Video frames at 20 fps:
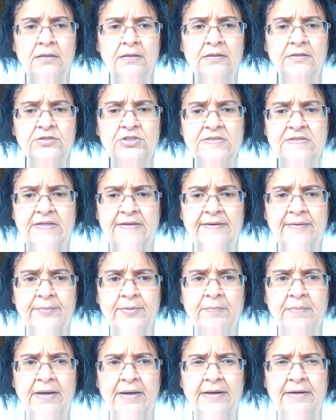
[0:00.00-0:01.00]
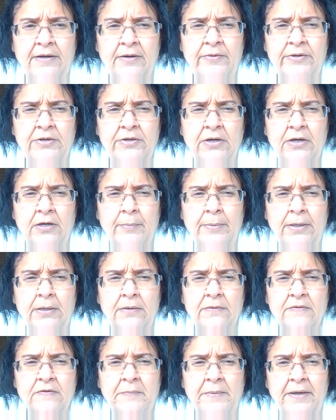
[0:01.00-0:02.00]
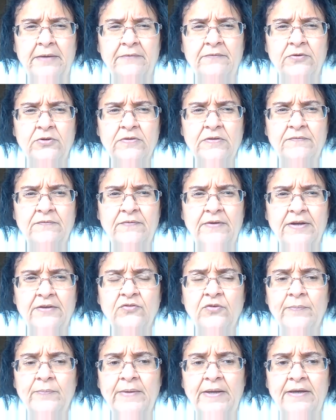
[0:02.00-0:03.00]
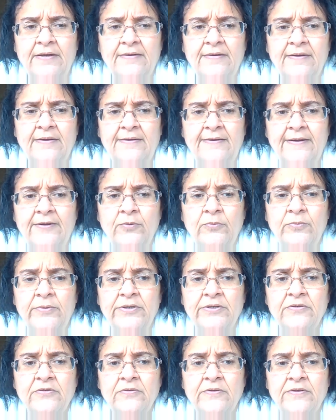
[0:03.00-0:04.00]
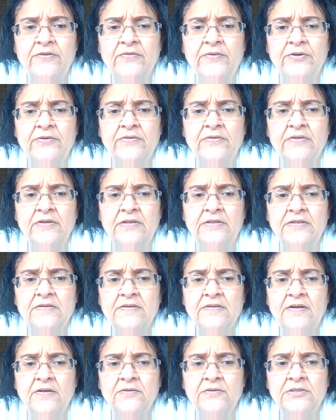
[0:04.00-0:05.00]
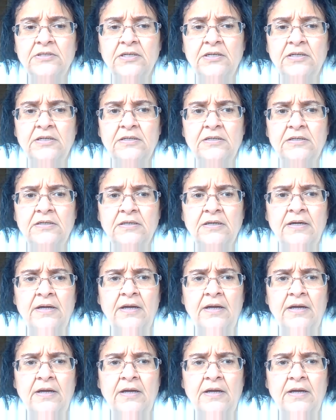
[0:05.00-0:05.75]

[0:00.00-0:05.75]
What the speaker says: Just to keep in mind, I already talked about some adverse effects from the antidiarrheals as far as the discolored tongue.